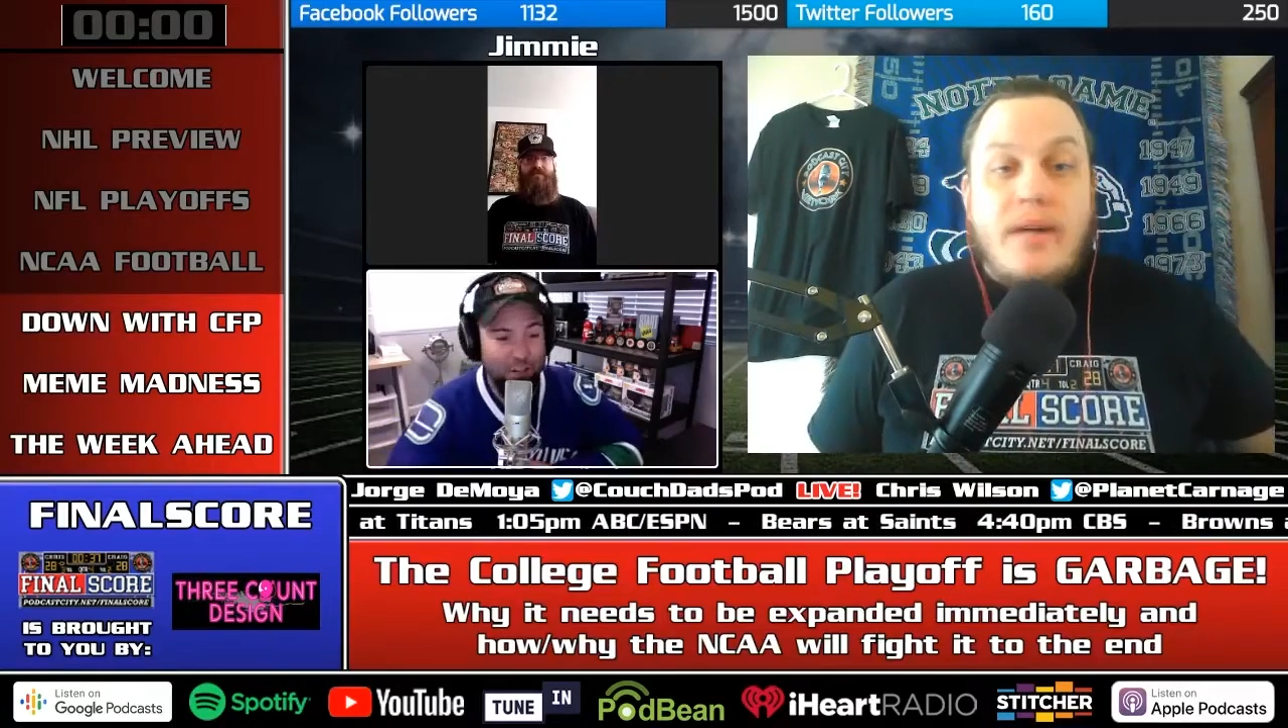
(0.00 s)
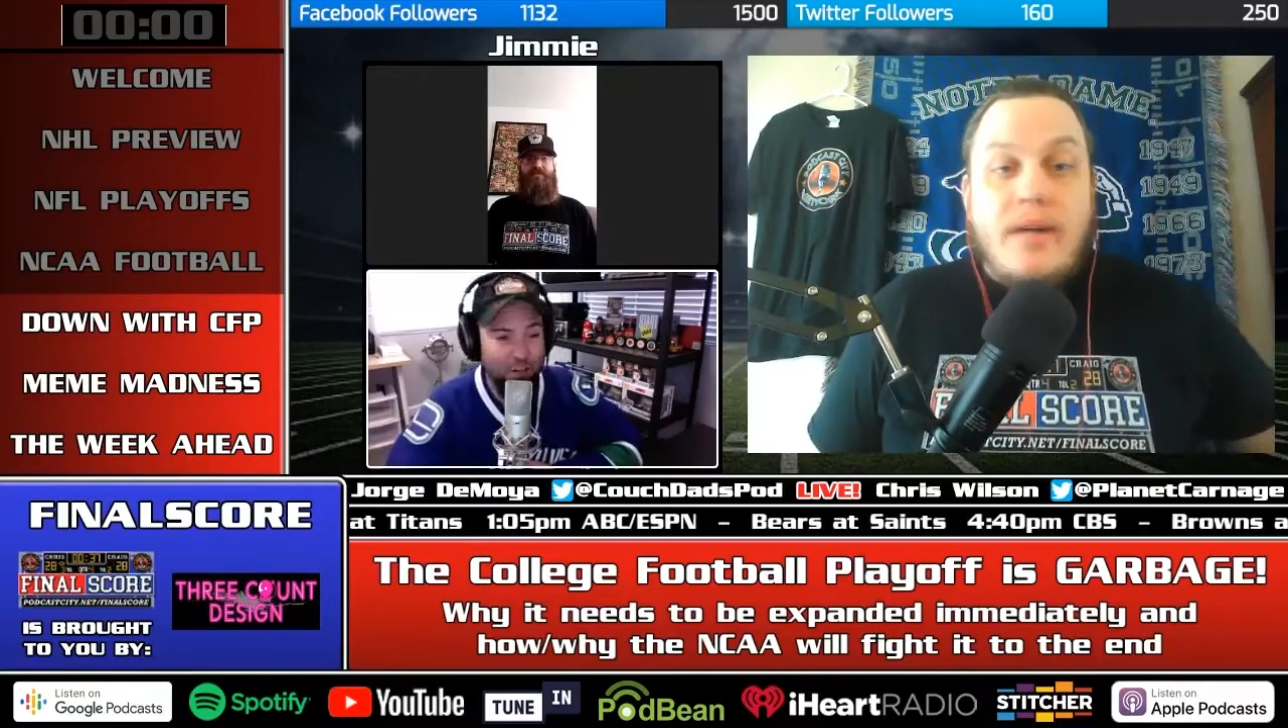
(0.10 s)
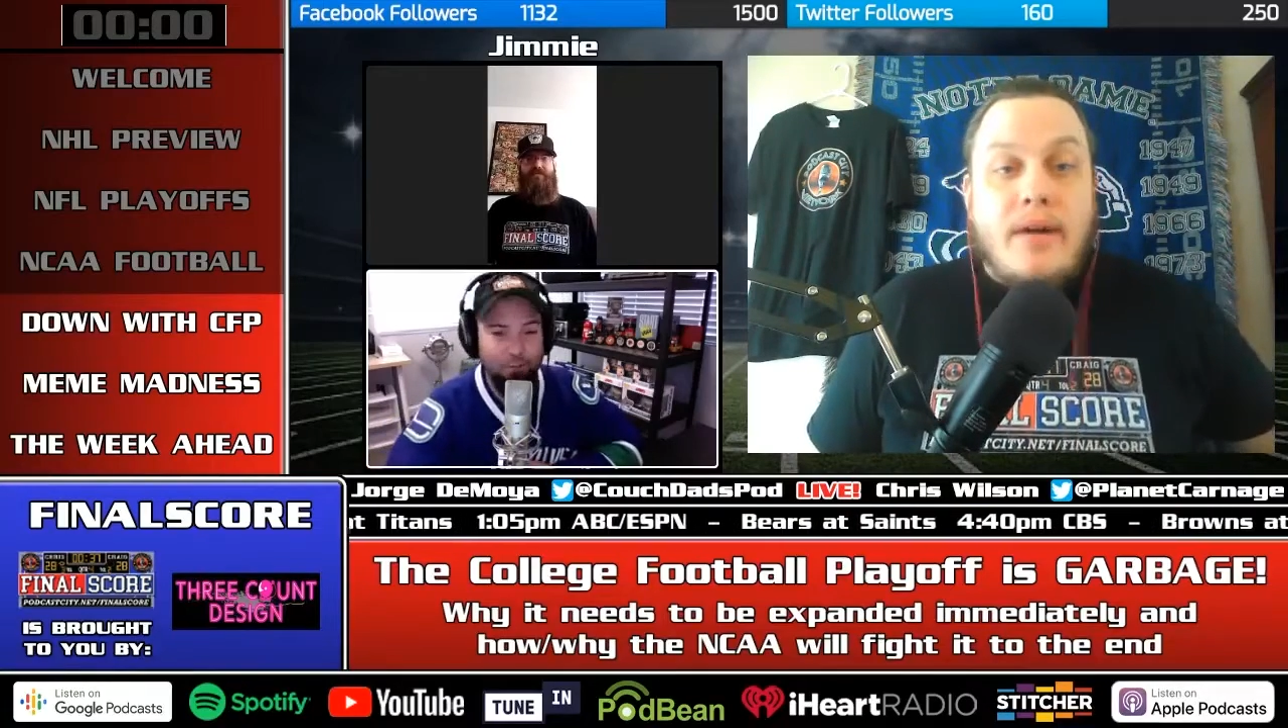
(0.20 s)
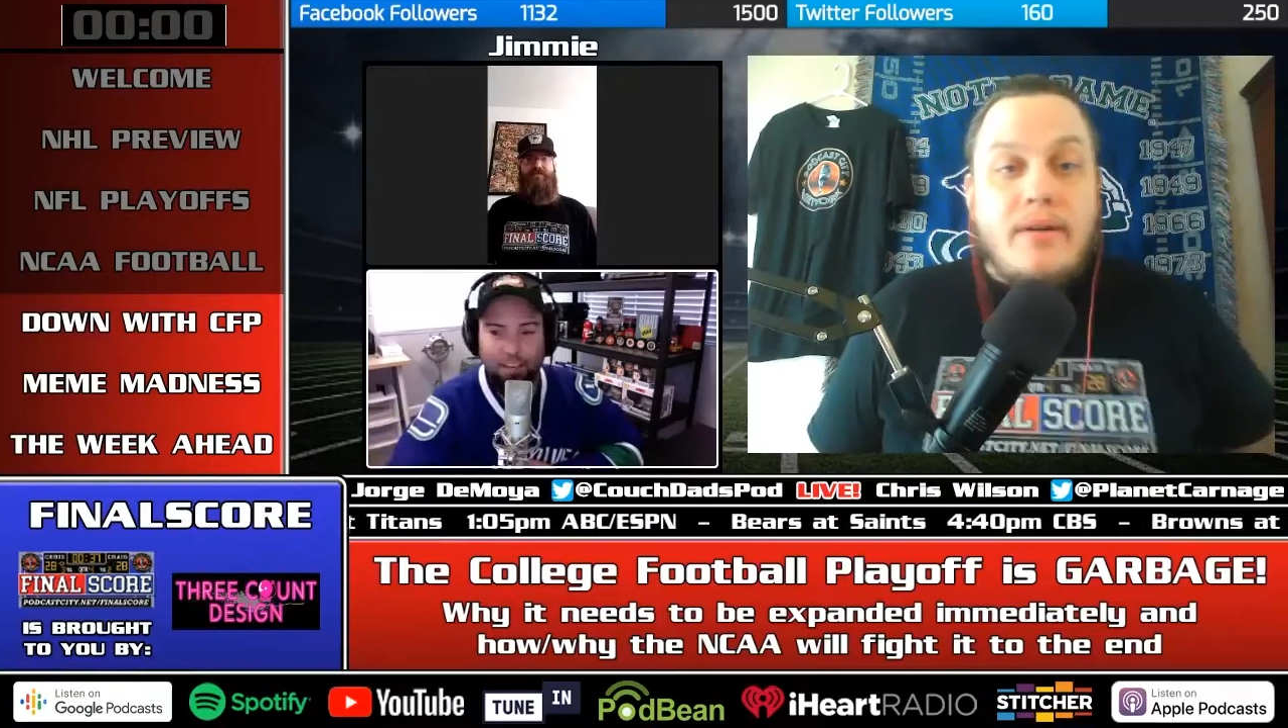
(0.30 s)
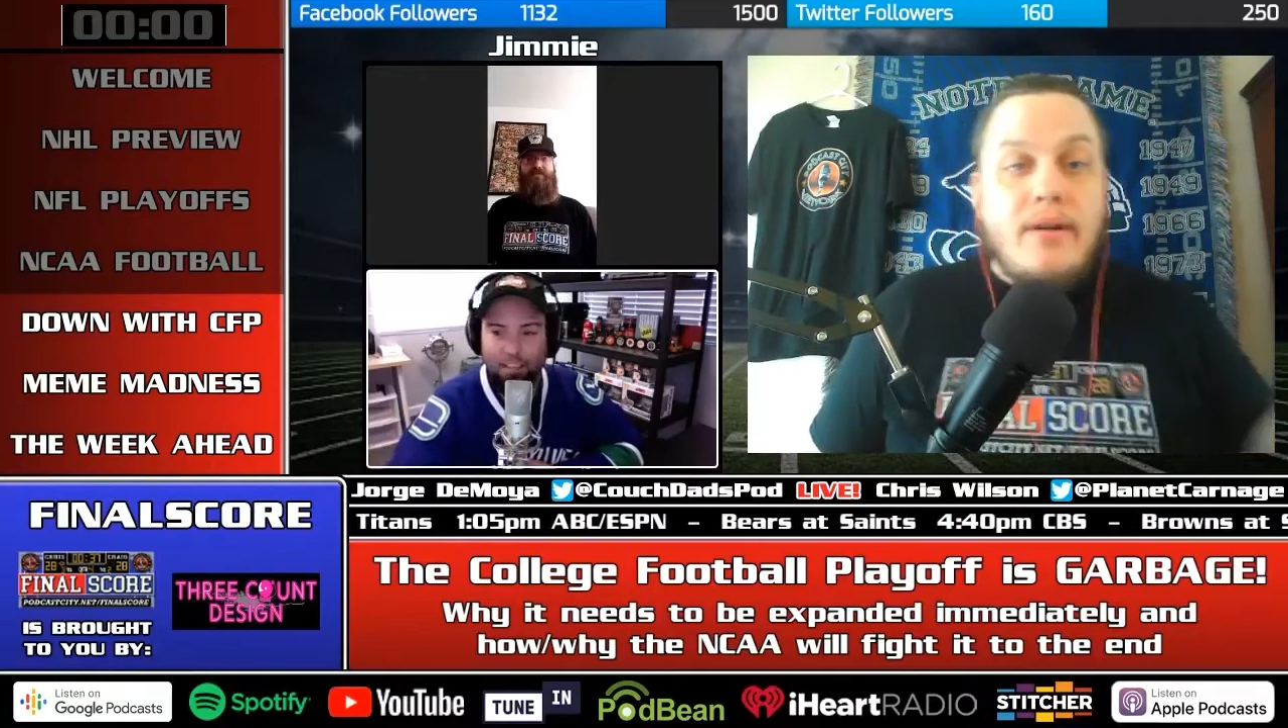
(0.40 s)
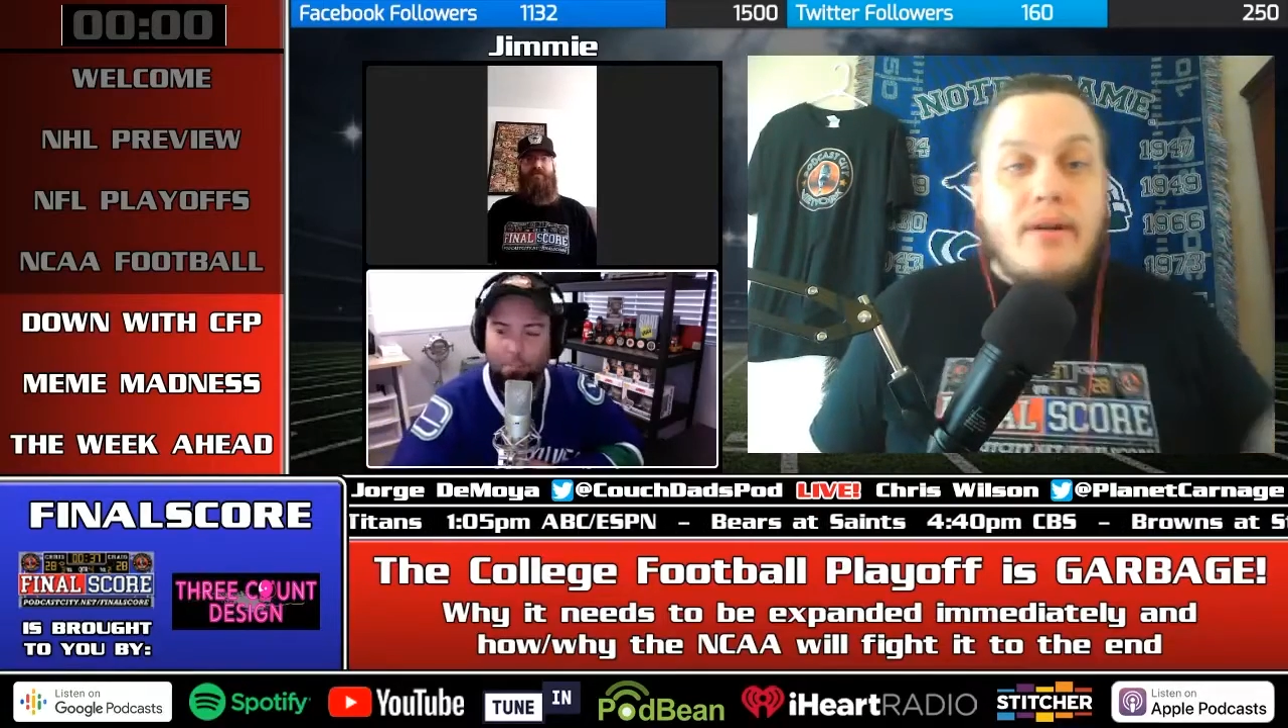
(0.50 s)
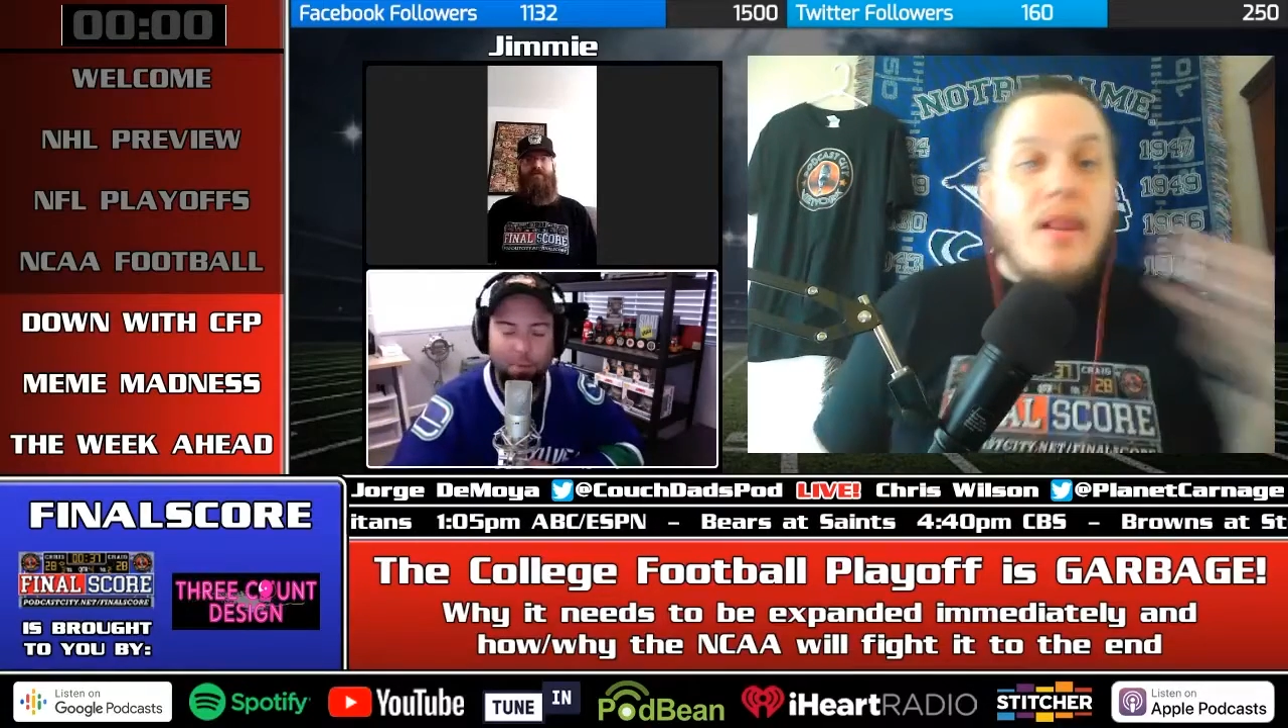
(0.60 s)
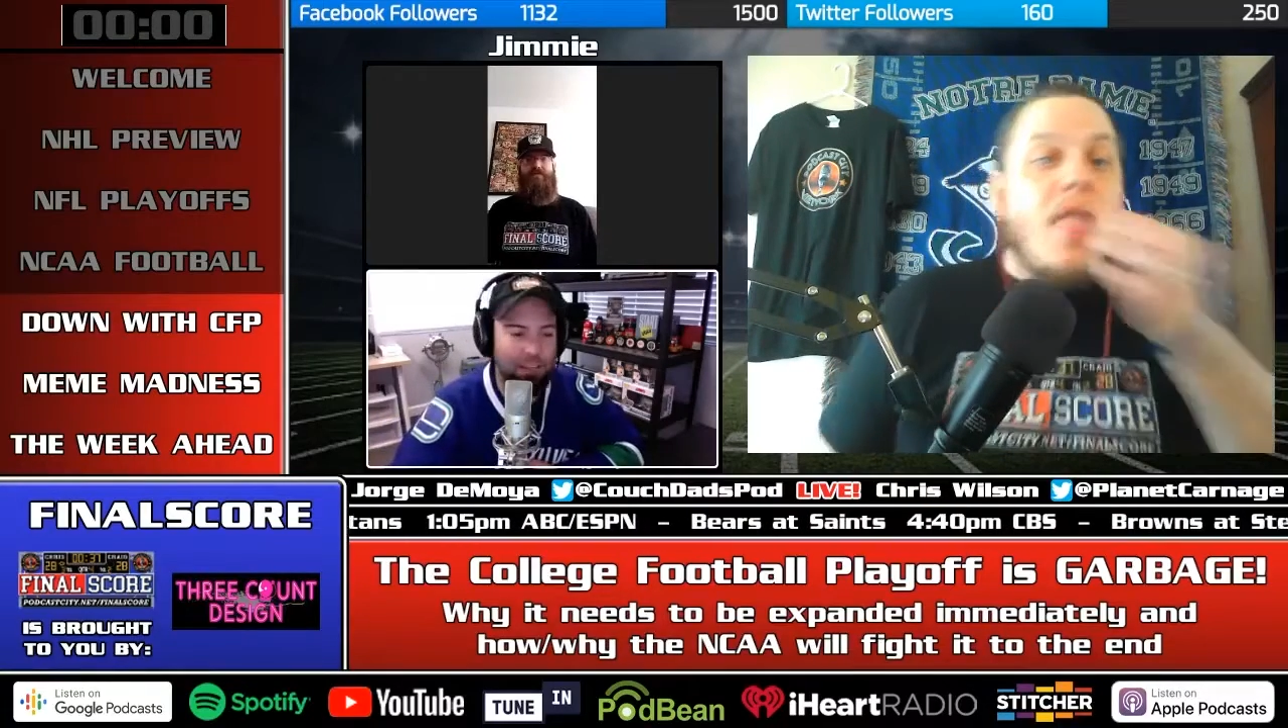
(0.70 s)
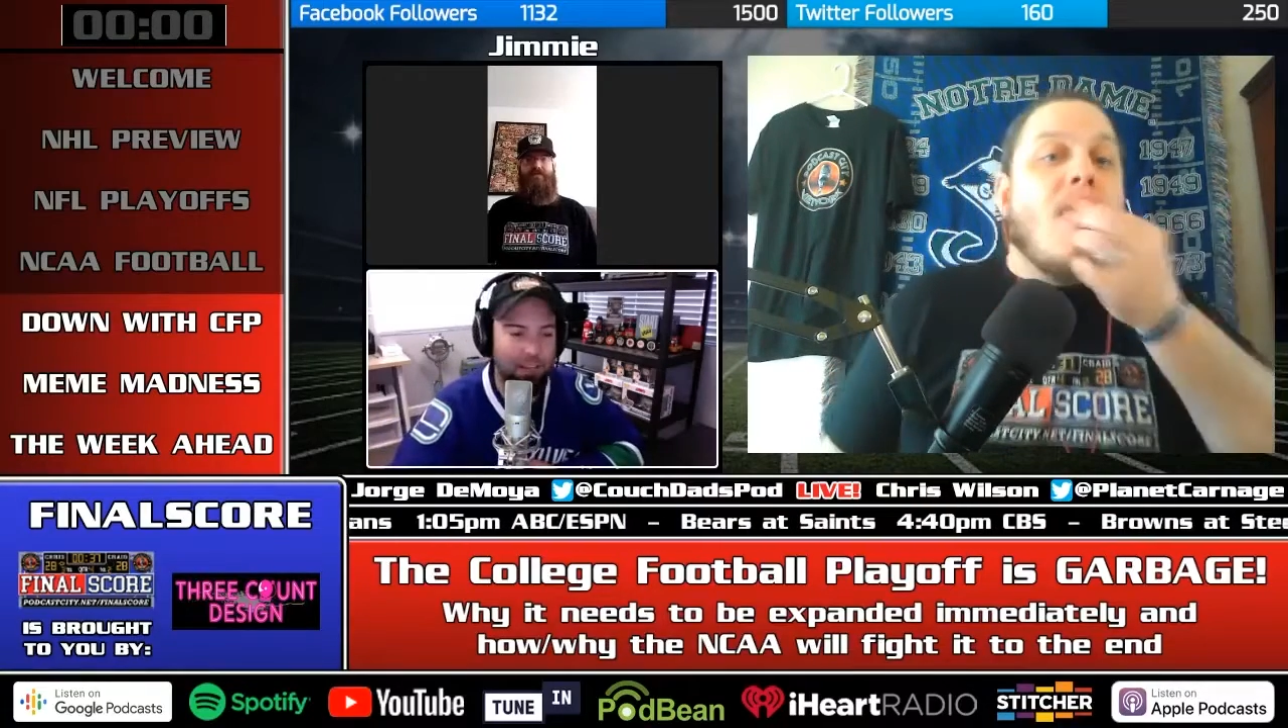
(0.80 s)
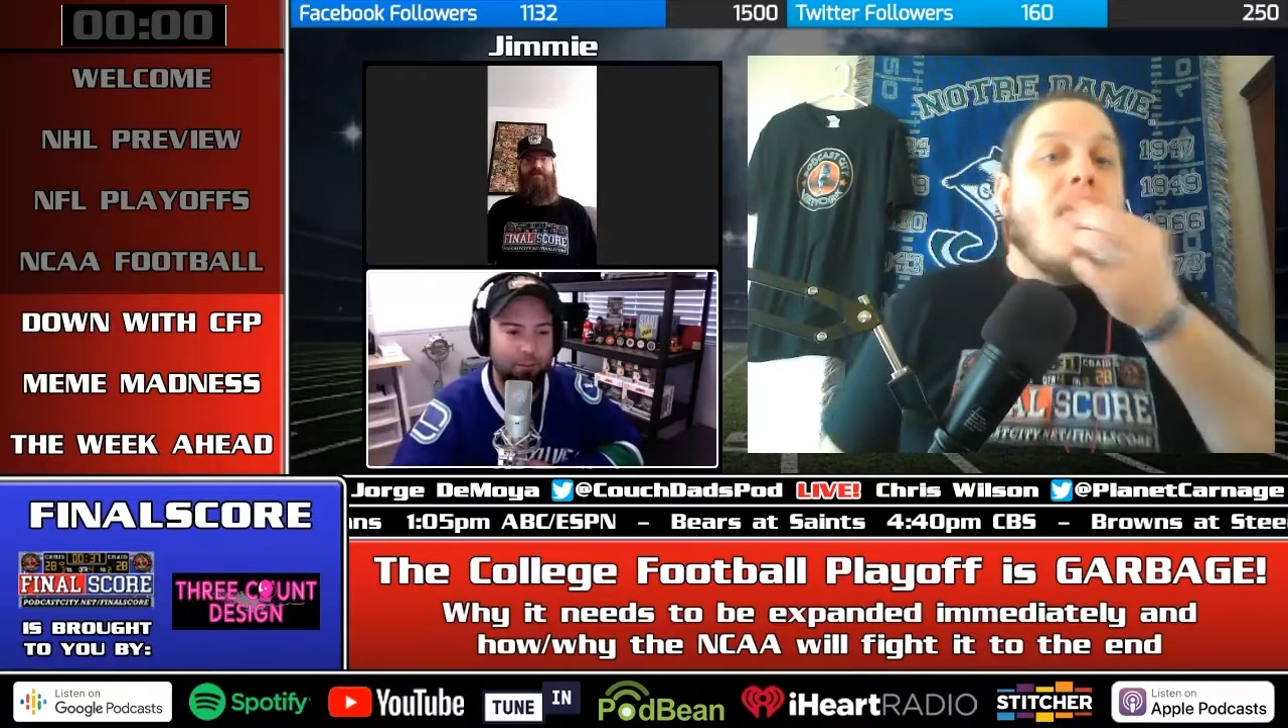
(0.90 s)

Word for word: they should have at least been